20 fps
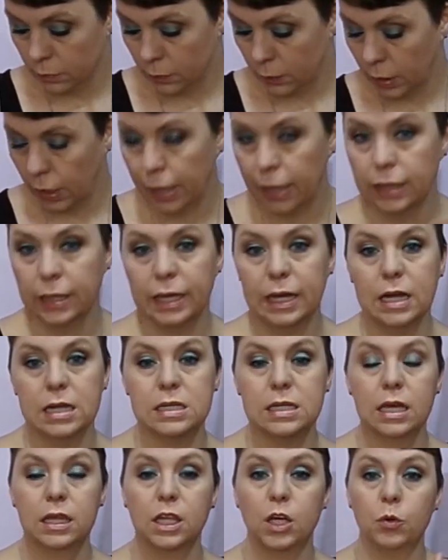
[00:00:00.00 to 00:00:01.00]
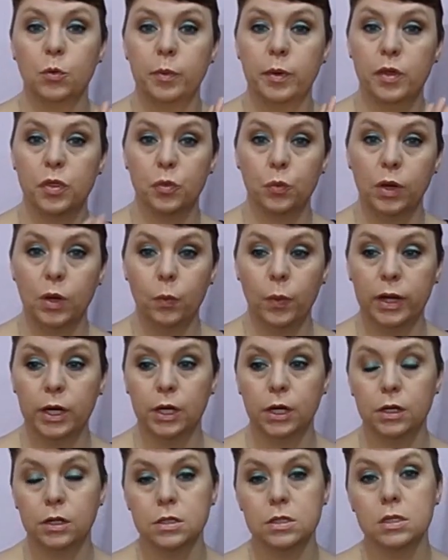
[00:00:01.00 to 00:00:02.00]
And like I said, there will be 3
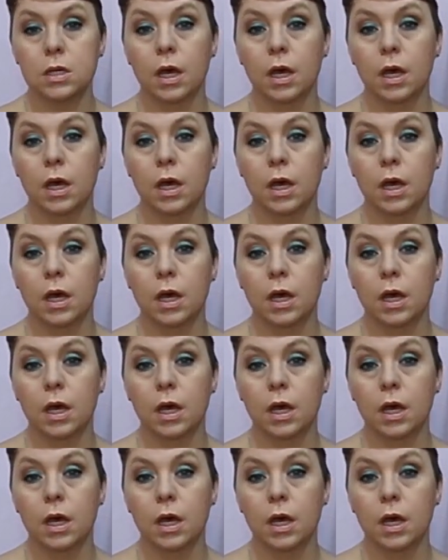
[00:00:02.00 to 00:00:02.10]
winners.